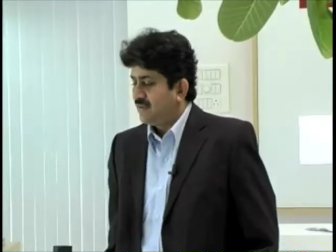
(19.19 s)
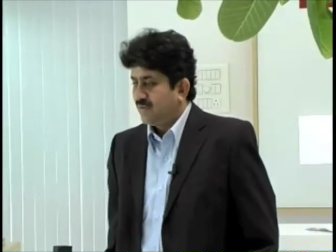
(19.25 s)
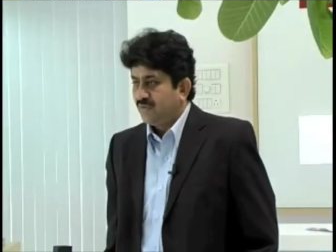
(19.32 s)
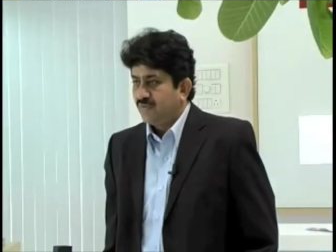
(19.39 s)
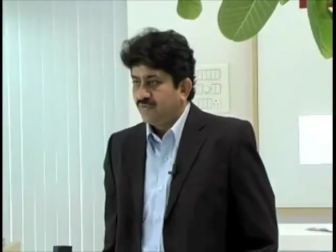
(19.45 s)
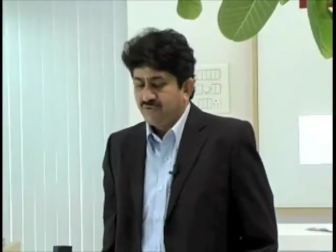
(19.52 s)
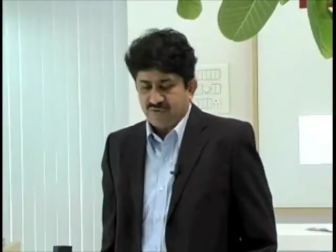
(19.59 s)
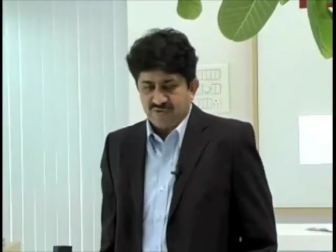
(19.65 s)

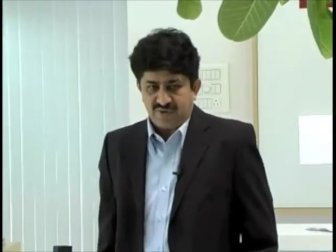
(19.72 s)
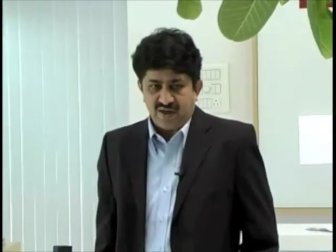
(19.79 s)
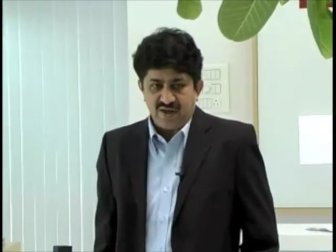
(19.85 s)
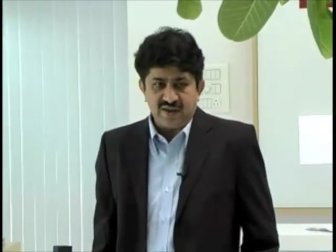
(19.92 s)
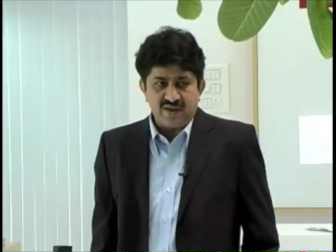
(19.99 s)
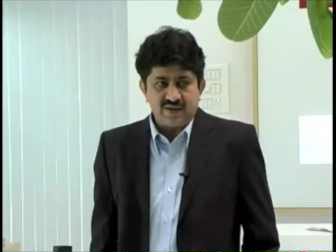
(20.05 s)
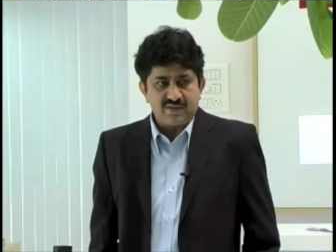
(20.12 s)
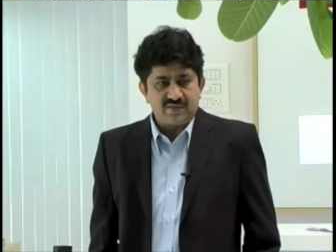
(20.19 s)
which was
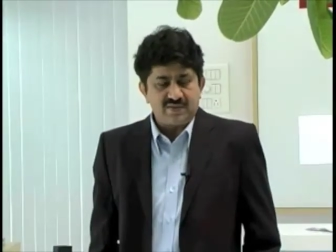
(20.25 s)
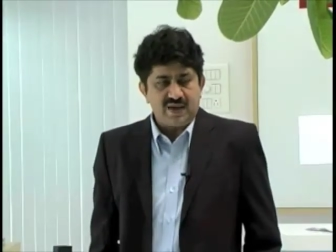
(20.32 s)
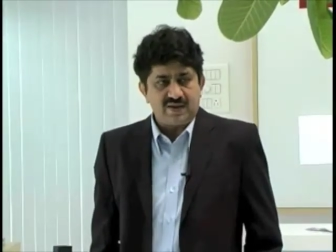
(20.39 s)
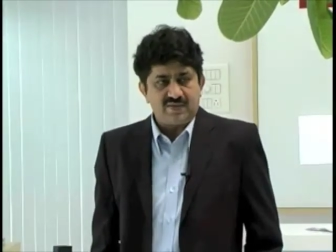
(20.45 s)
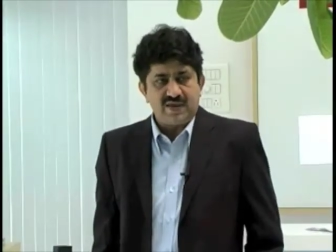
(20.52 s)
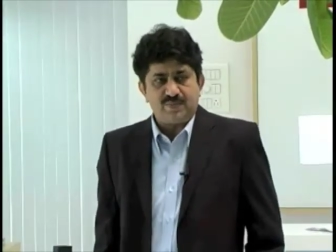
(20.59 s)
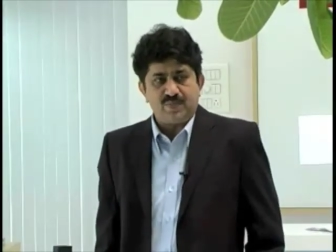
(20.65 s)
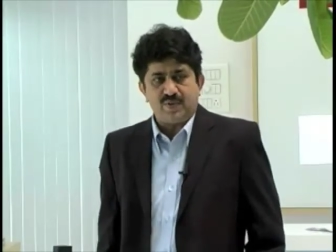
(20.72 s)
running
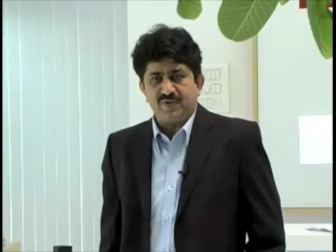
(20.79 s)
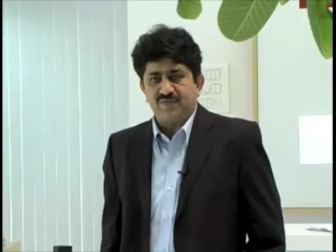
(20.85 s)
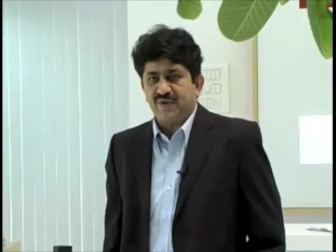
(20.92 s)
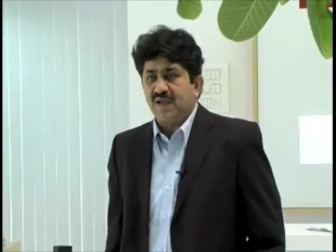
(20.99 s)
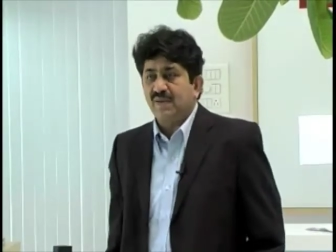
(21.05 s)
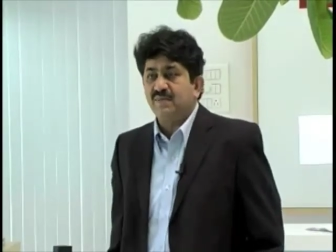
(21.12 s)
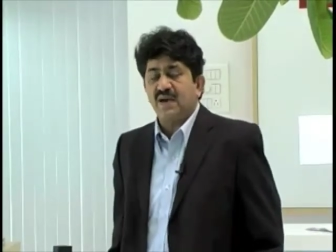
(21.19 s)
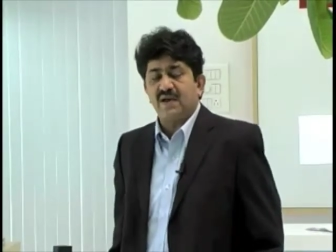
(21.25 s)
at that point of
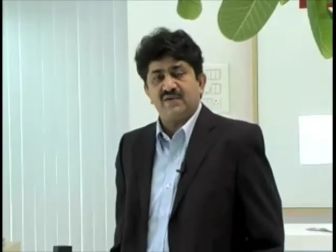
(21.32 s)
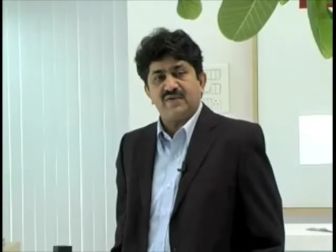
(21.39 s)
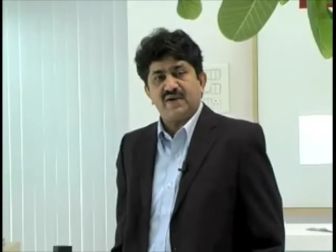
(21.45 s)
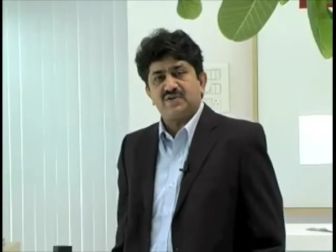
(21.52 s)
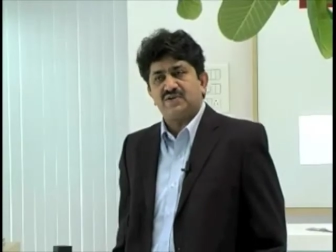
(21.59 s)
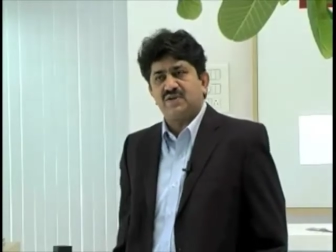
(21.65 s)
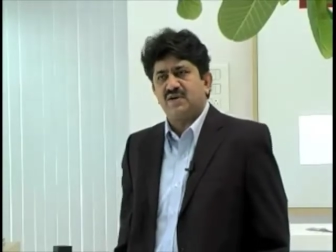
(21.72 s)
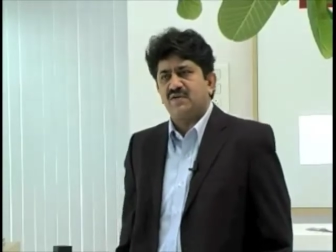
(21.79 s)
time,
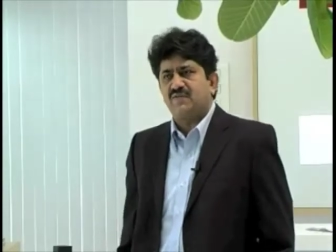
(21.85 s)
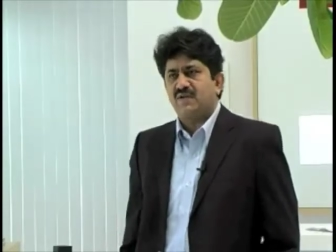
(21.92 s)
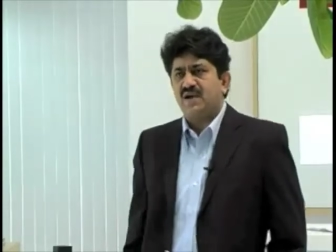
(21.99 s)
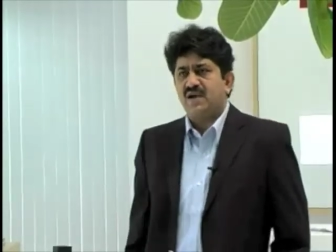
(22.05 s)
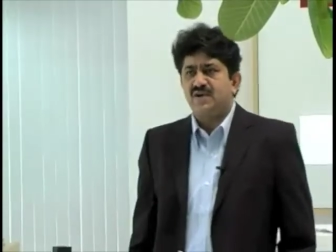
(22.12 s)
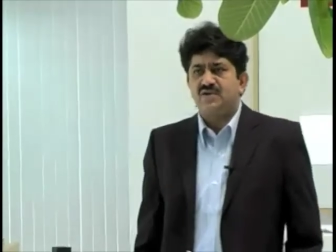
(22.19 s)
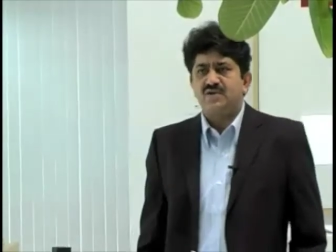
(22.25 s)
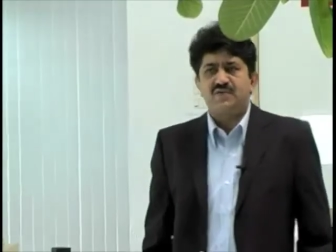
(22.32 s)
manufacturing a
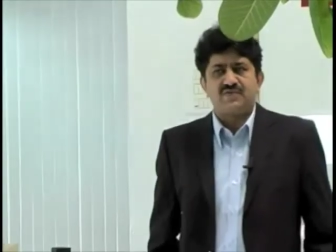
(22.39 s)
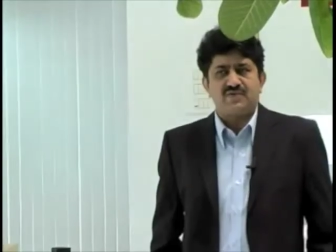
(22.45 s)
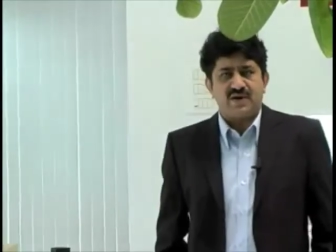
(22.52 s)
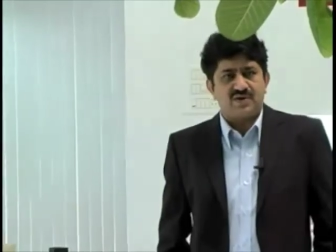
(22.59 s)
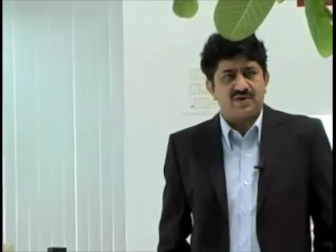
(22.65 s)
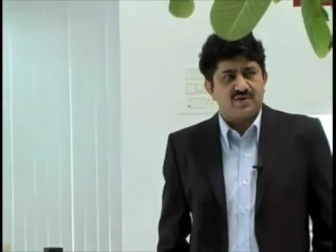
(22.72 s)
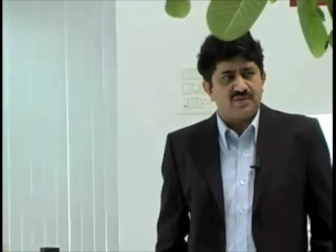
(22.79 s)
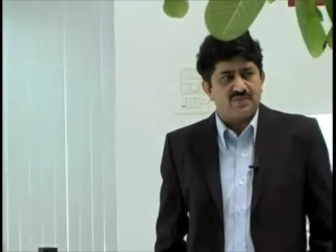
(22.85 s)
variety of
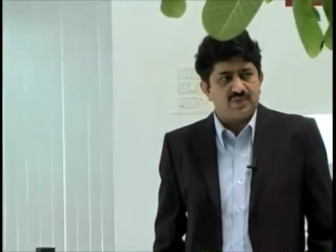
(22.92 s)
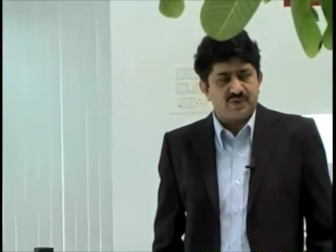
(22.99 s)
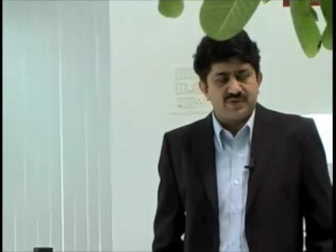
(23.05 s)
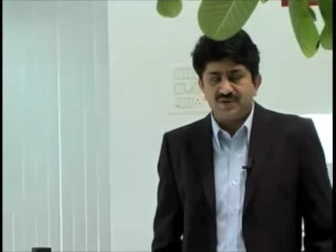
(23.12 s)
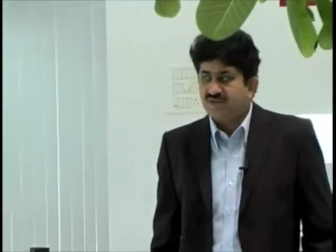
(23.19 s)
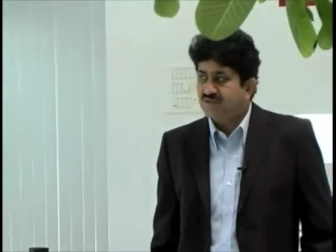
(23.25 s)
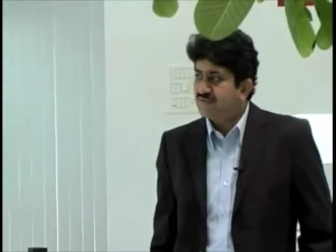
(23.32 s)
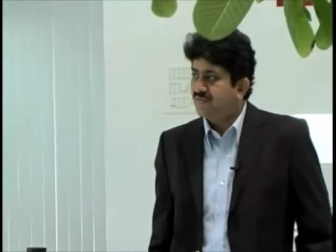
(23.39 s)
tractor
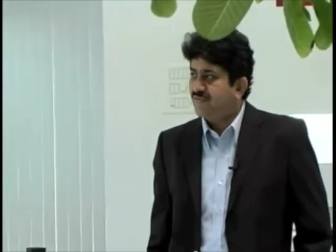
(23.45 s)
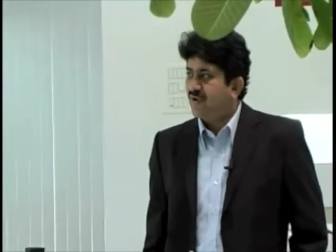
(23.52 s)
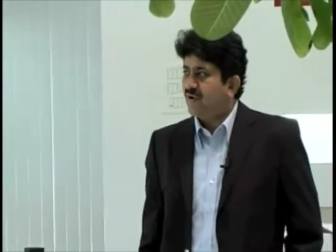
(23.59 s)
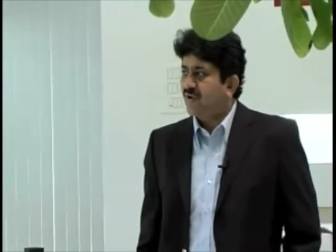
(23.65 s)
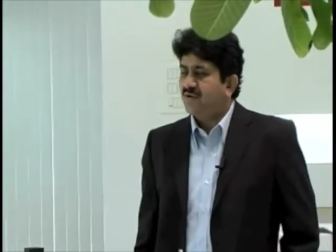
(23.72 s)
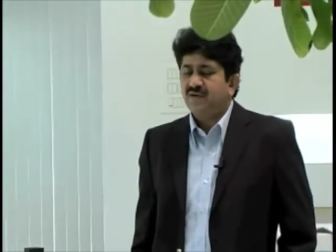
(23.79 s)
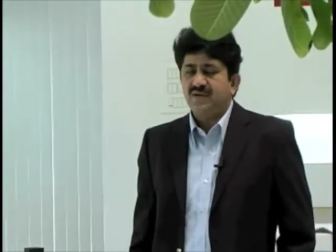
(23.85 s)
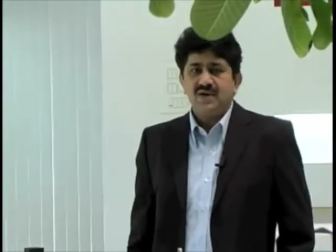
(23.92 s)
components
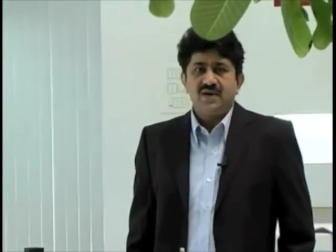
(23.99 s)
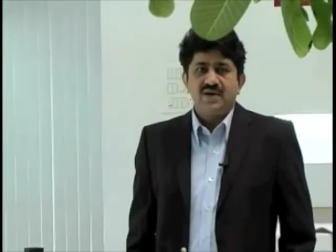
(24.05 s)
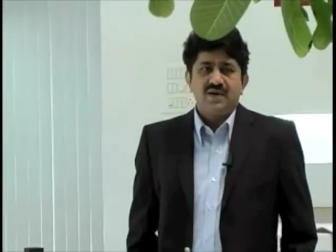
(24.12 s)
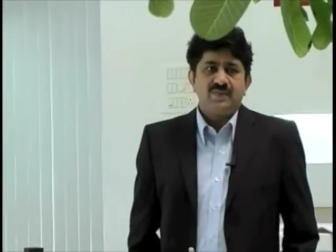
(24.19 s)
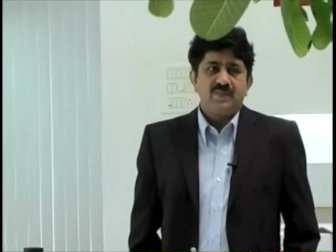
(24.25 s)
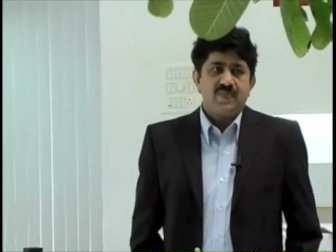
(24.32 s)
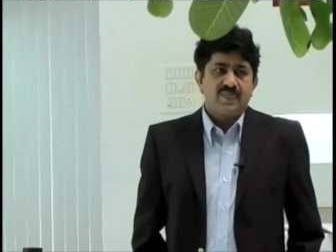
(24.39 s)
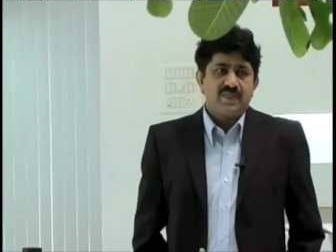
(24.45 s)
for
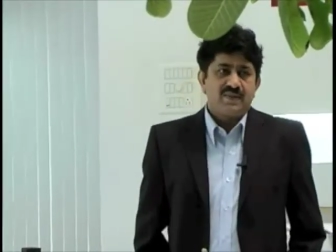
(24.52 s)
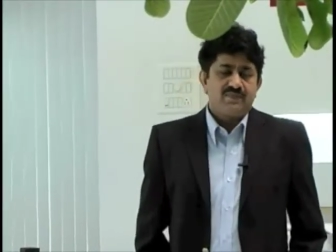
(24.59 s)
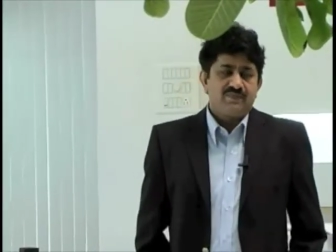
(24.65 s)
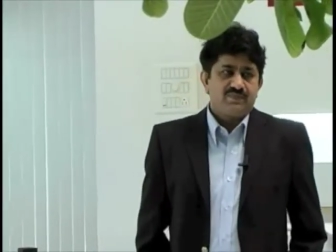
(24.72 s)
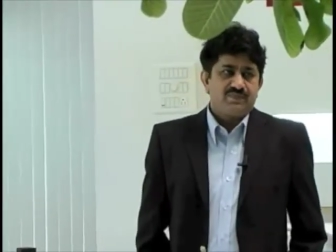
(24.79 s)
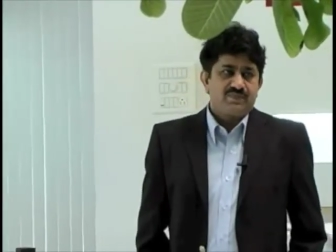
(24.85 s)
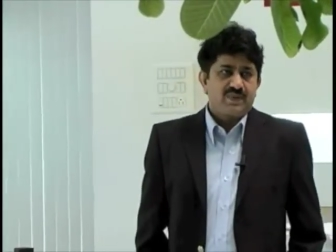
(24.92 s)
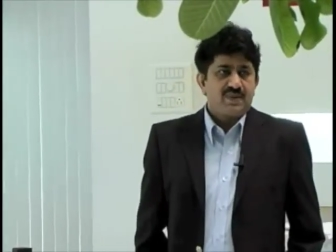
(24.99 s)

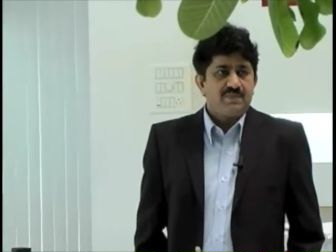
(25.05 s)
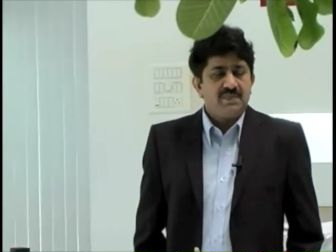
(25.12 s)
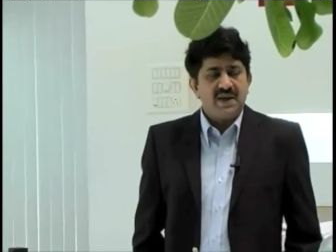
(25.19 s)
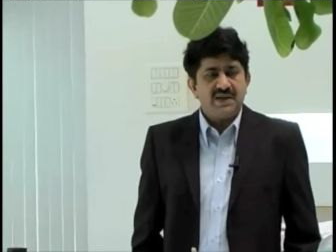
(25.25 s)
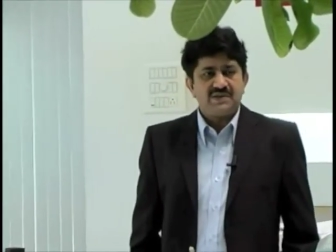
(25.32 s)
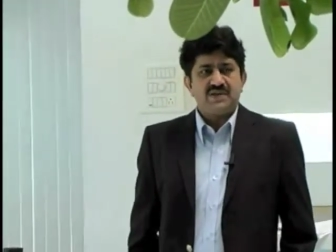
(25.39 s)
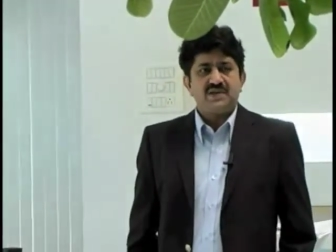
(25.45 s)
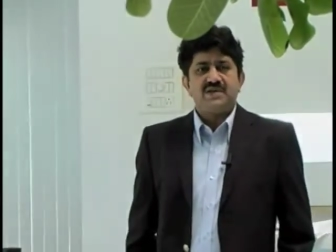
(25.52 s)

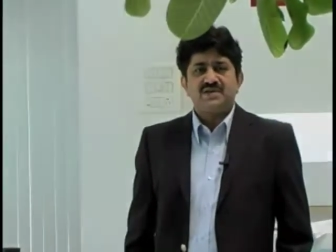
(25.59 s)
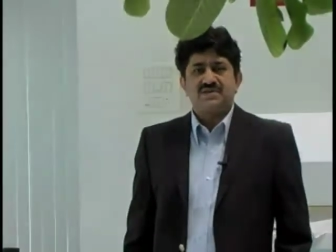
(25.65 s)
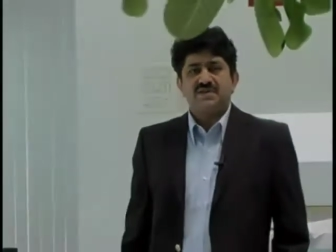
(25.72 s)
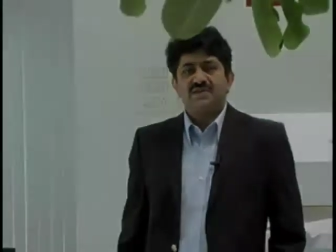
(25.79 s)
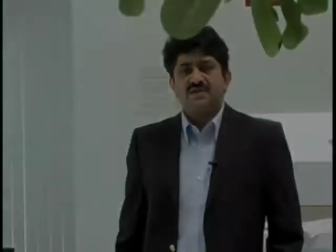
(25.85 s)
major industries in